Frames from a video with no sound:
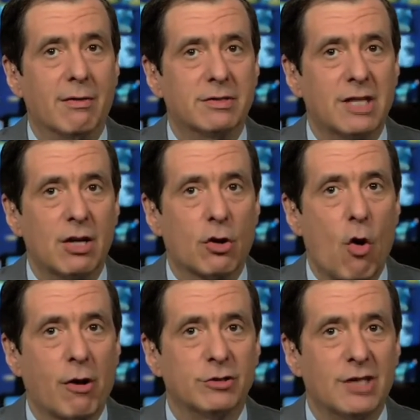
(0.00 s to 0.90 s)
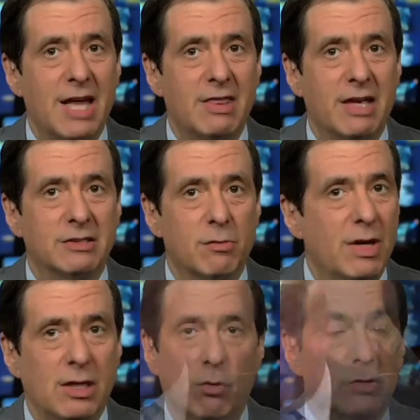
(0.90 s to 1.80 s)
Senator Corker said this, the
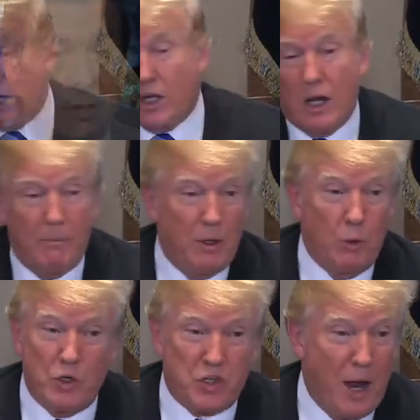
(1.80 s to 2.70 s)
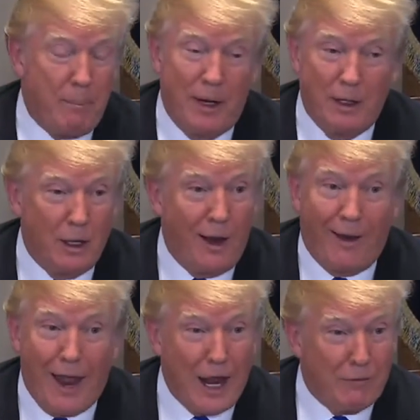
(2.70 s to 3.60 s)
media were still using it. I
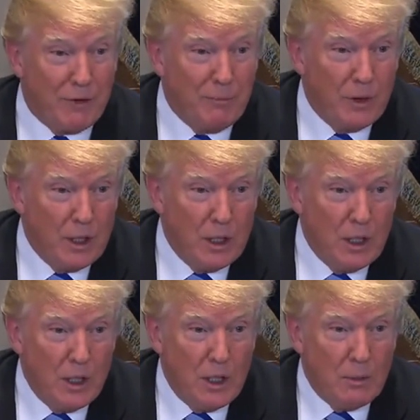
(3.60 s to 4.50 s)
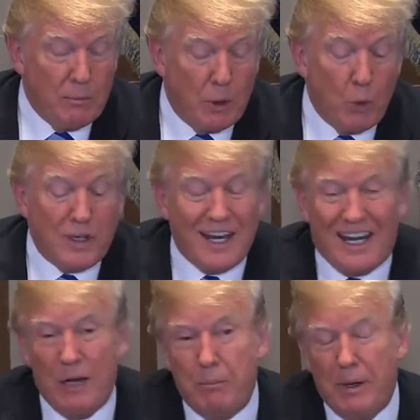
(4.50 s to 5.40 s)
went into the archives a bit,
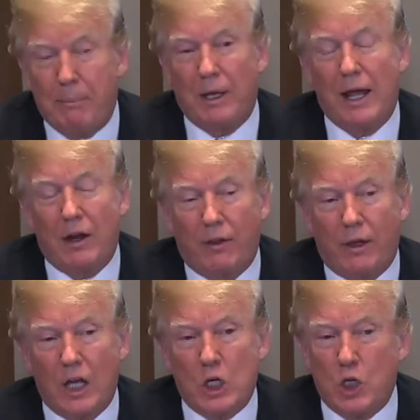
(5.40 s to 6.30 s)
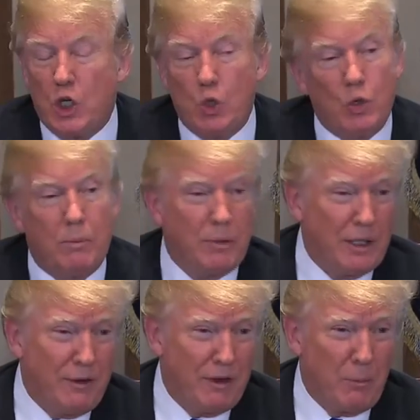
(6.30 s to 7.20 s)
poked around, and I found the New
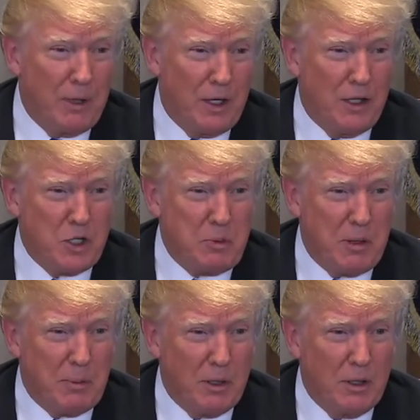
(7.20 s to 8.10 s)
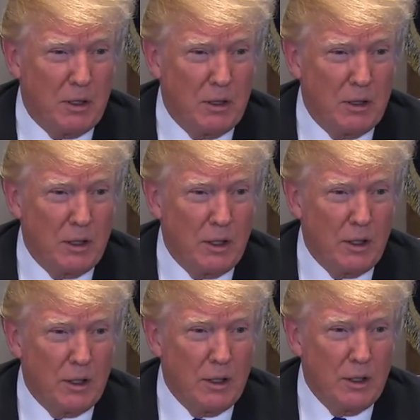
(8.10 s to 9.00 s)
York Times, an editorial,
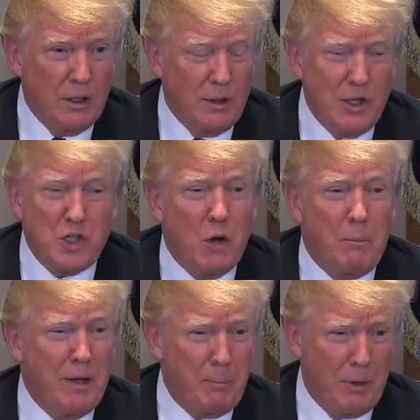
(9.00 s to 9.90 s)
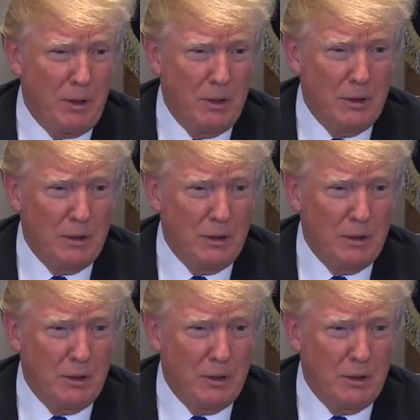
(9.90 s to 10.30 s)
last week, the cult of